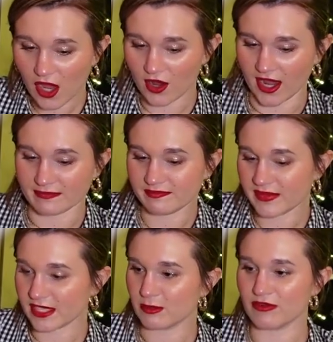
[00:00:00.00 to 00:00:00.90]
Okay,
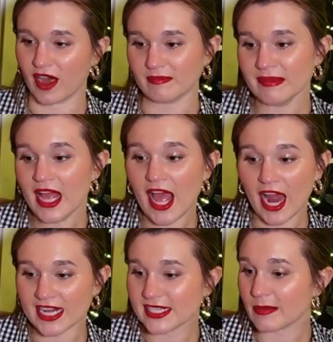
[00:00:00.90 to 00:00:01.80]
let's move on.
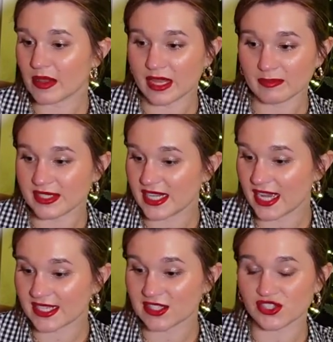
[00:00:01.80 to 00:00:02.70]
Any type of
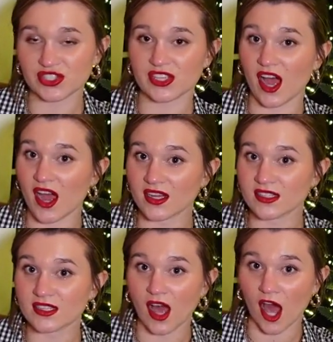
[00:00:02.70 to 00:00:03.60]
lipsticks, socks,